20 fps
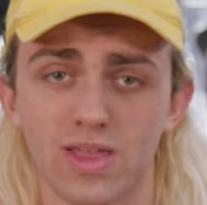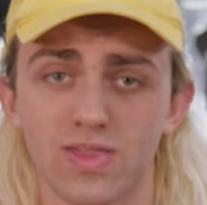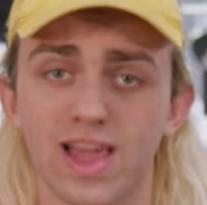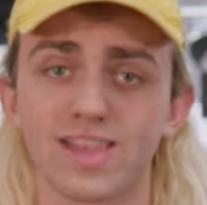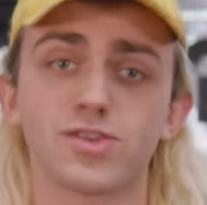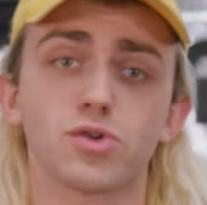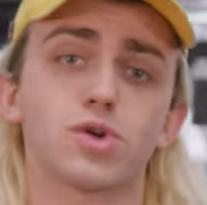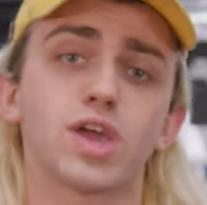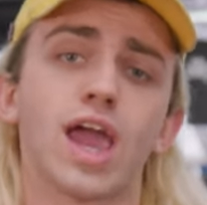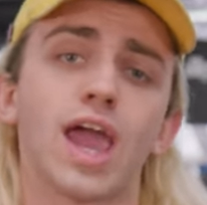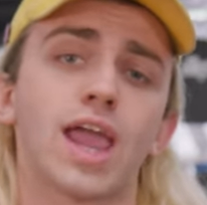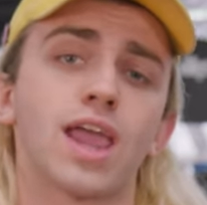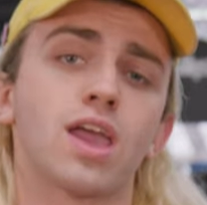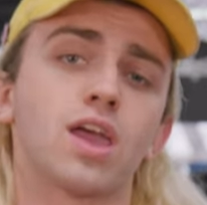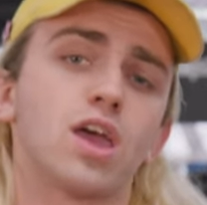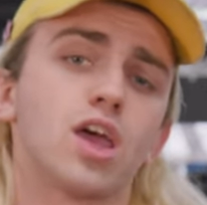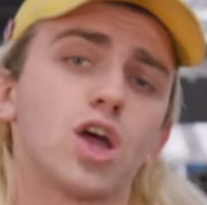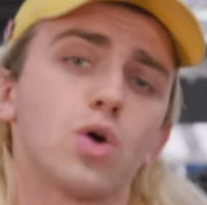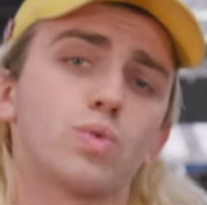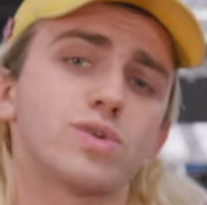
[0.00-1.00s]
That's okay.
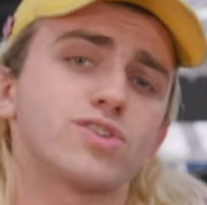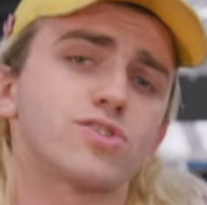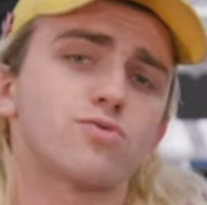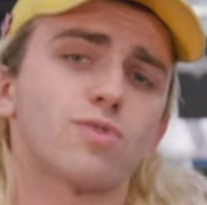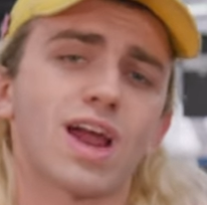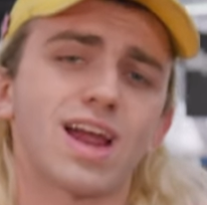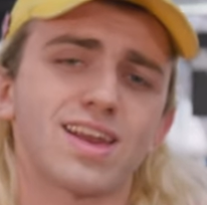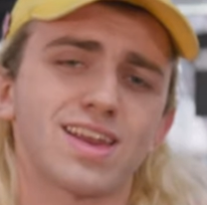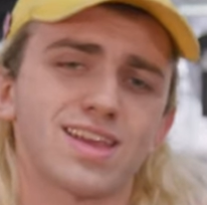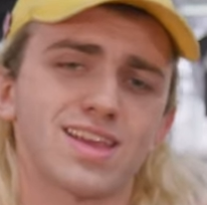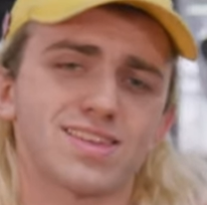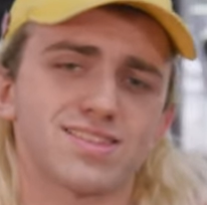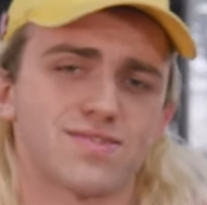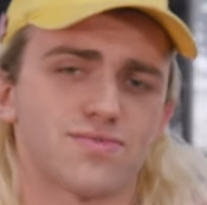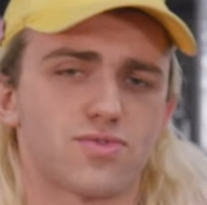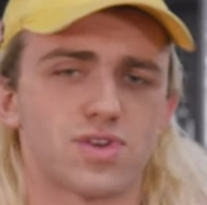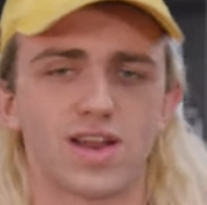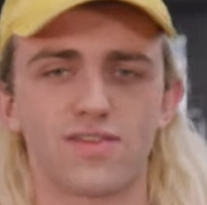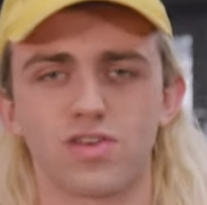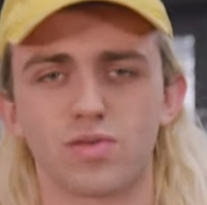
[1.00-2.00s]
Winter riding isn't
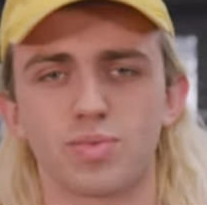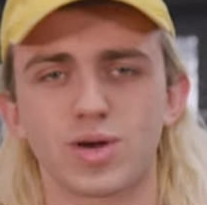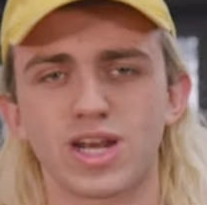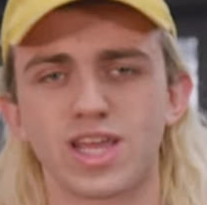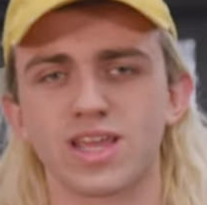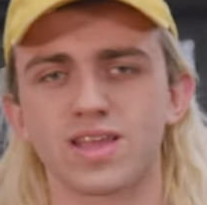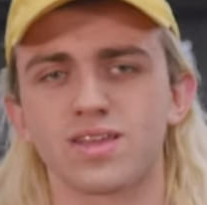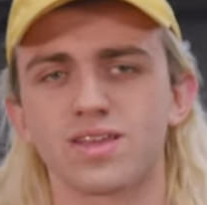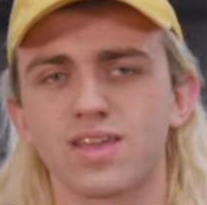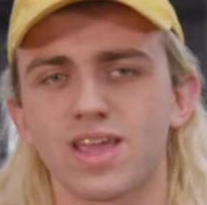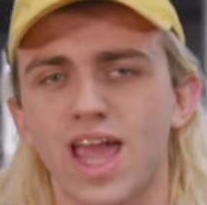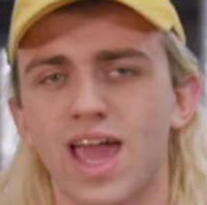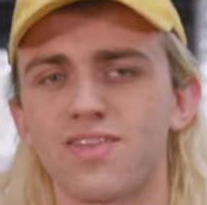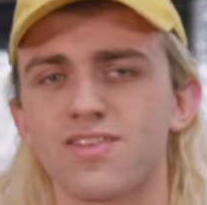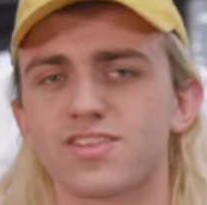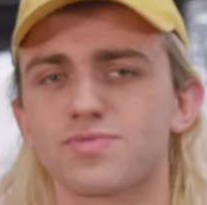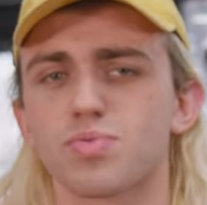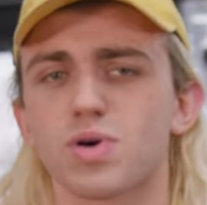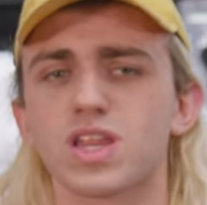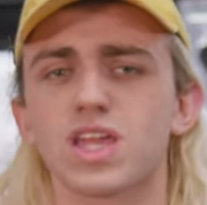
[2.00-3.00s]
for everybody, and
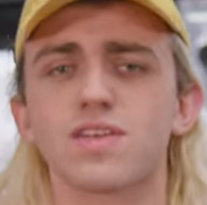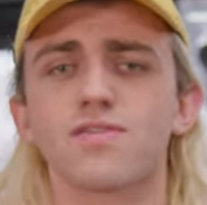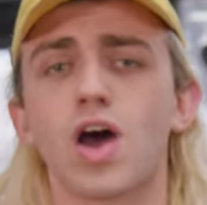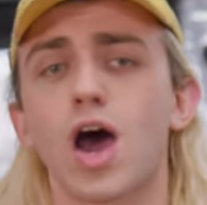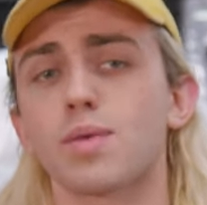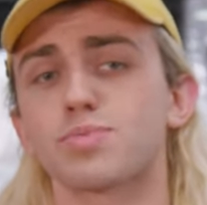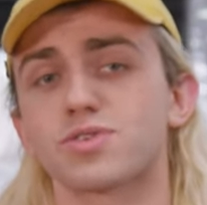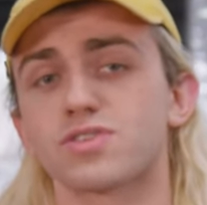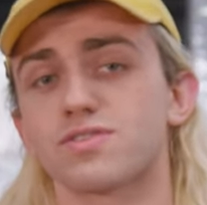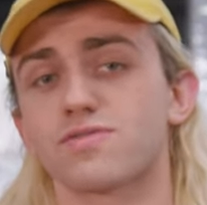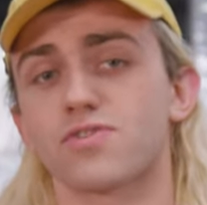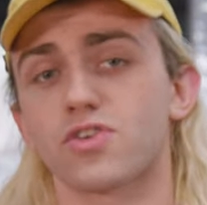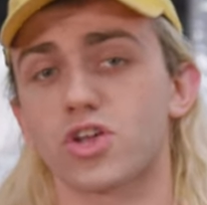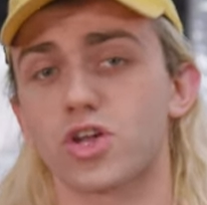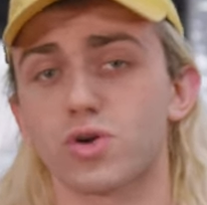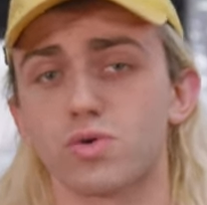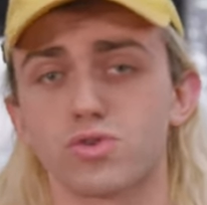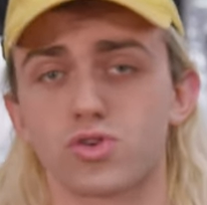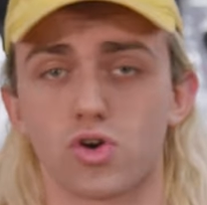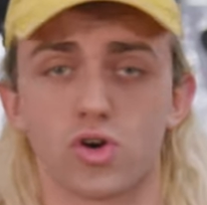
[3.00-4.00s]
there's plenty of options for
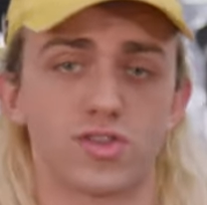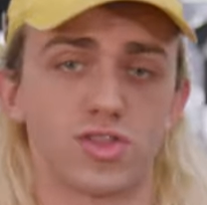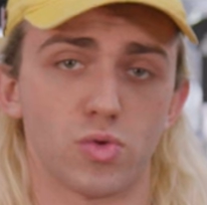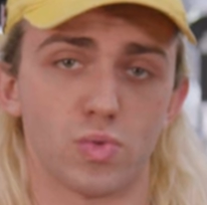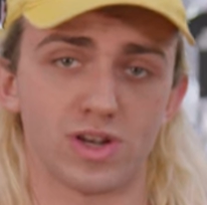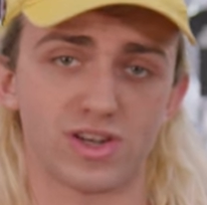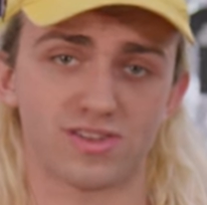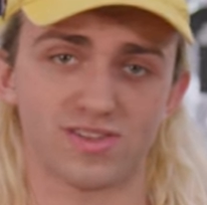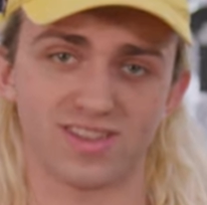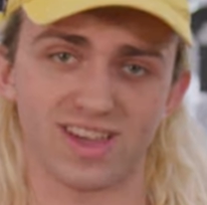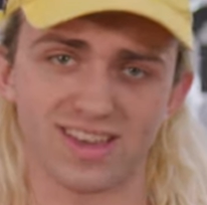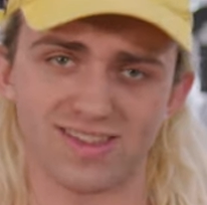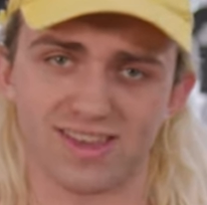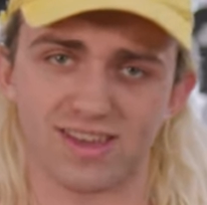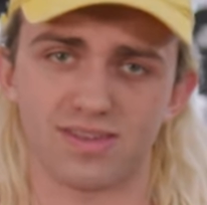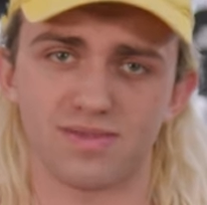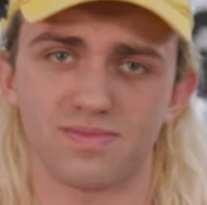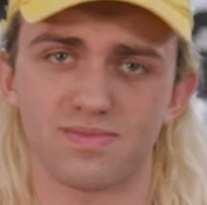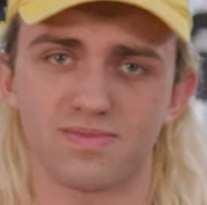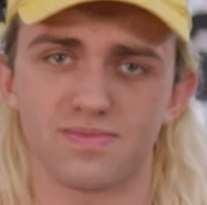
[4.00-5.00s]
you during the winter
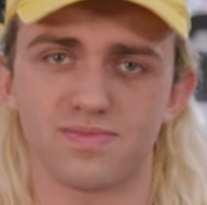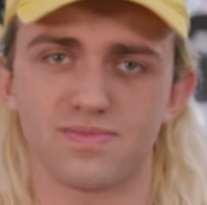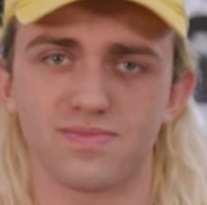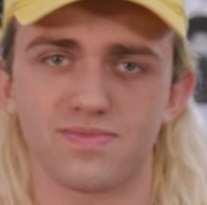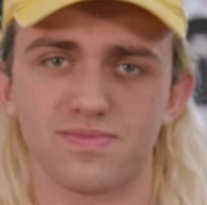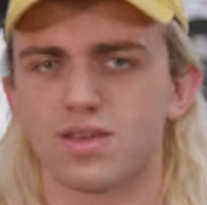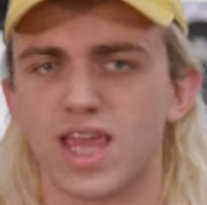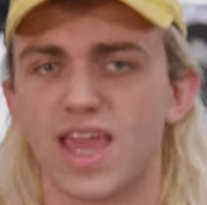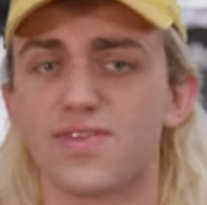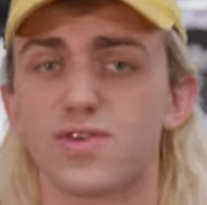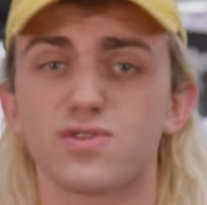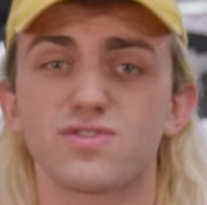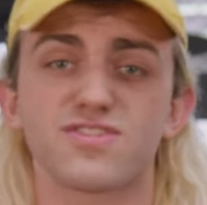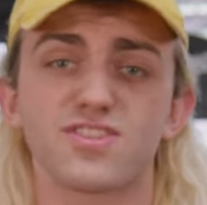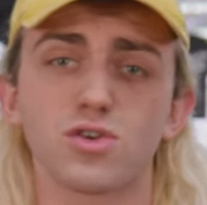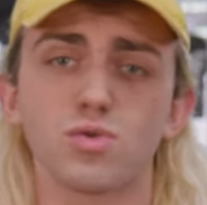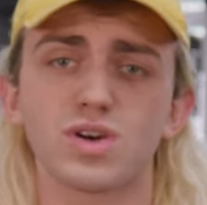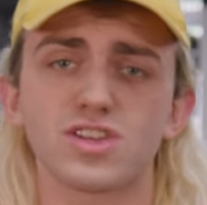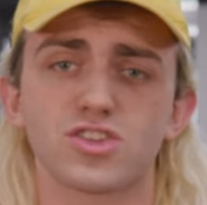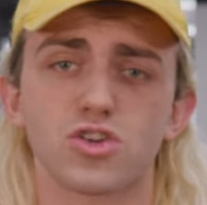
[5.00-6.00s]
season. If you
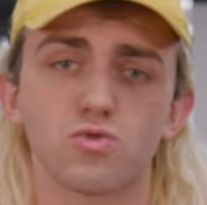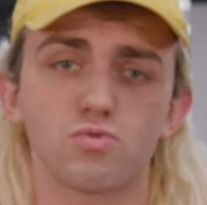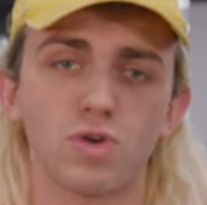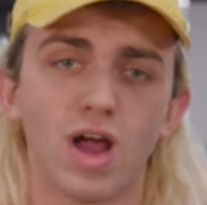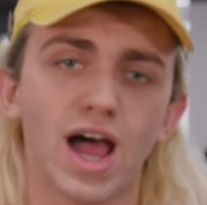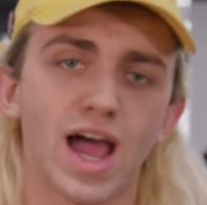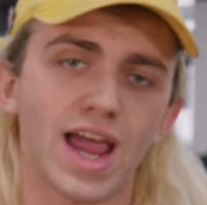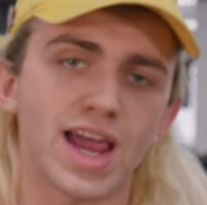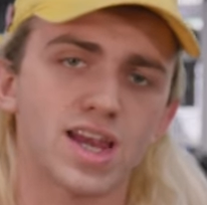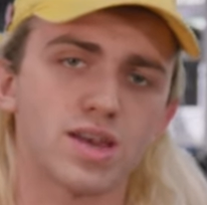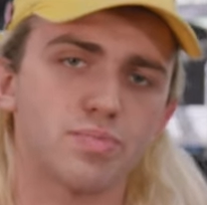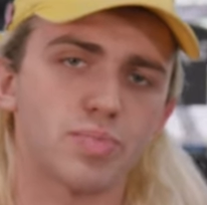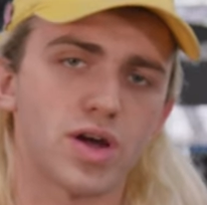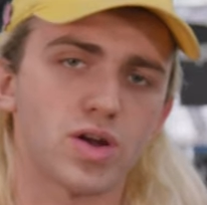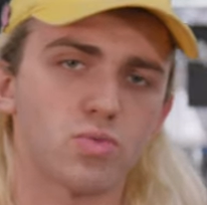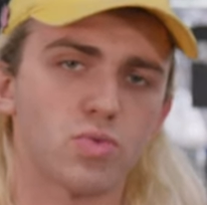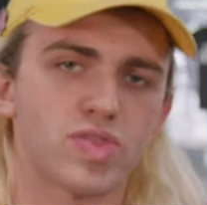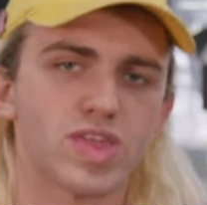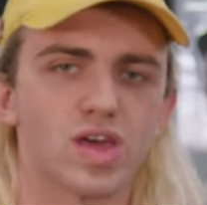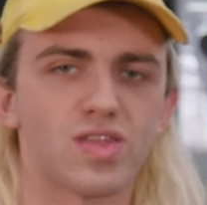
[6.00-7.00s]
still want to ride,
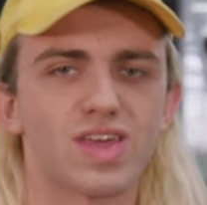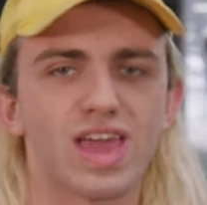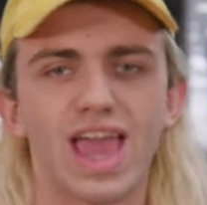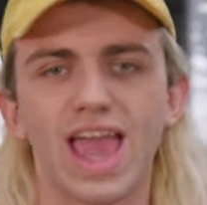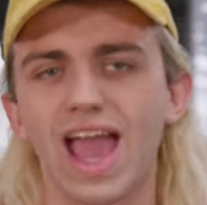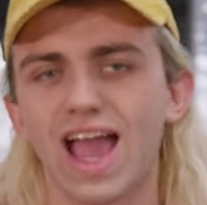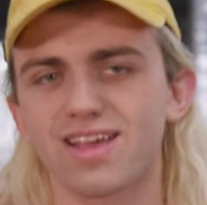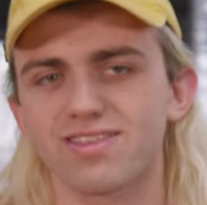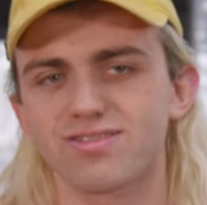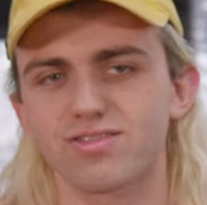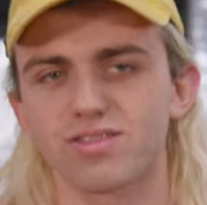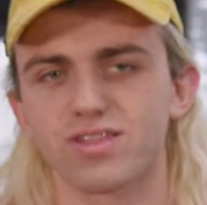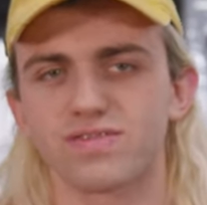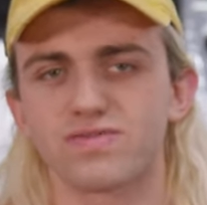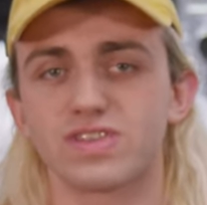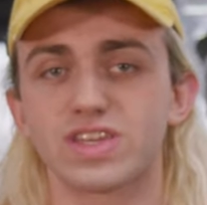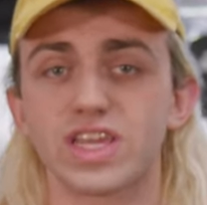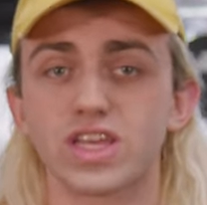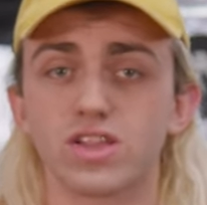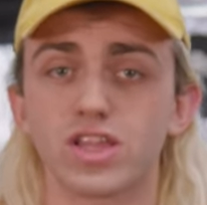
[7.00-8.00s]
but without the hassle
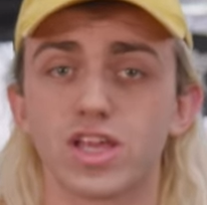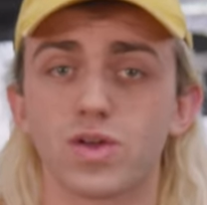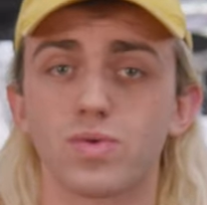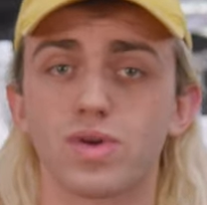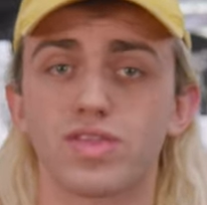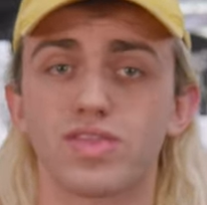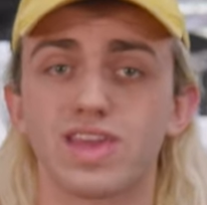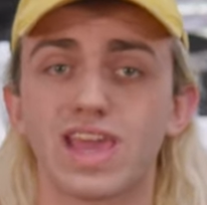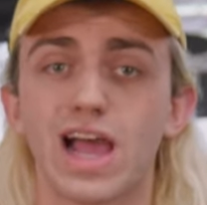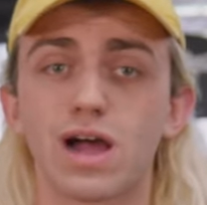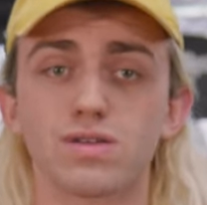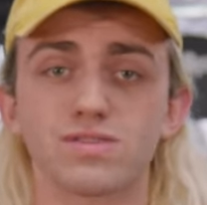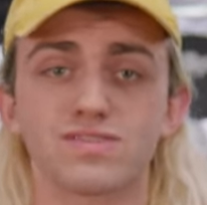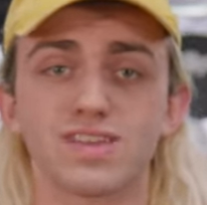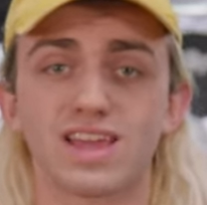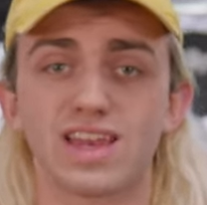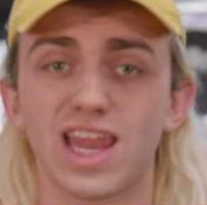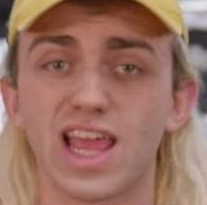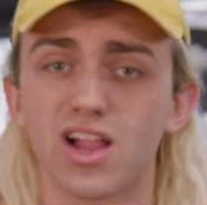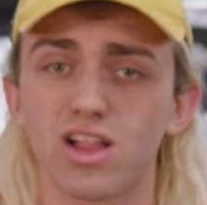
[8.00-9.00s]
of dealing with the
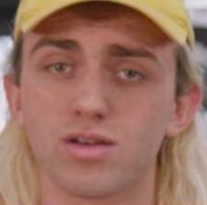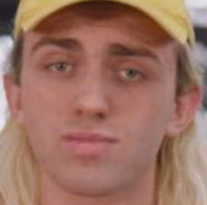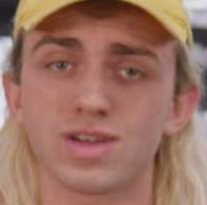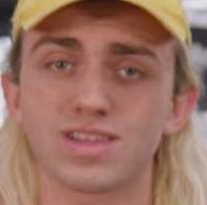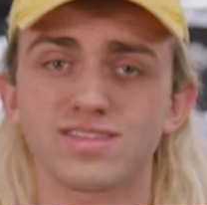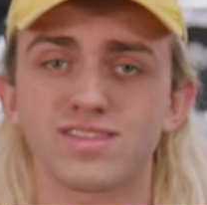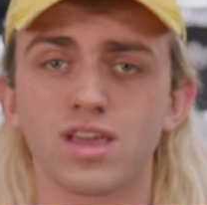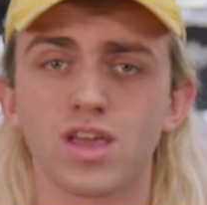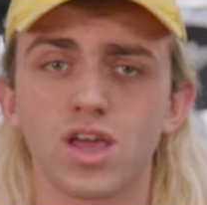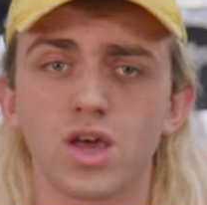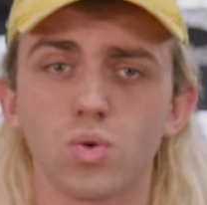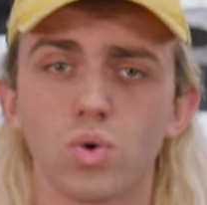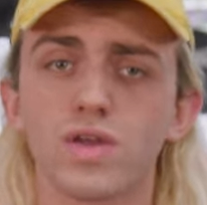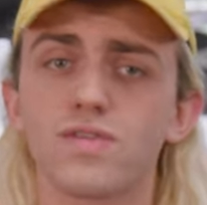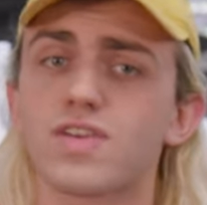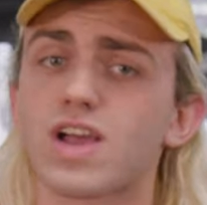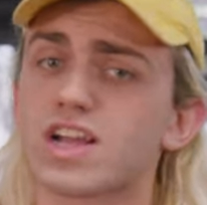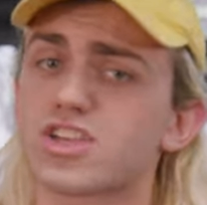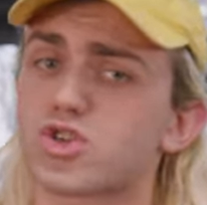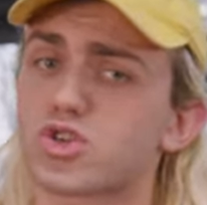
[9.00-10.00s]
outside elements,
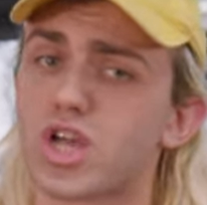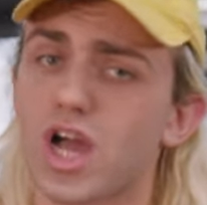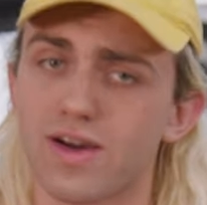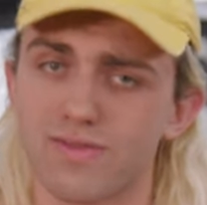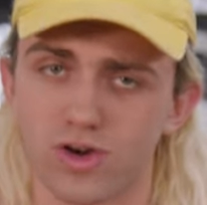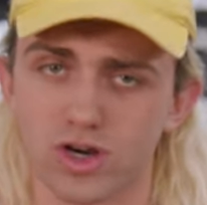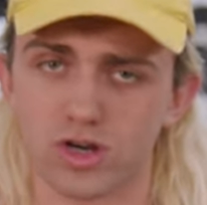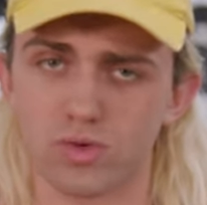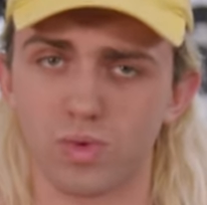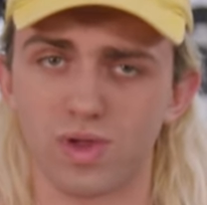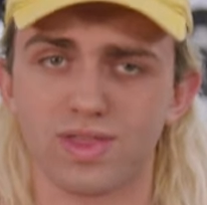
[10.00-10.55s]
we've got you covered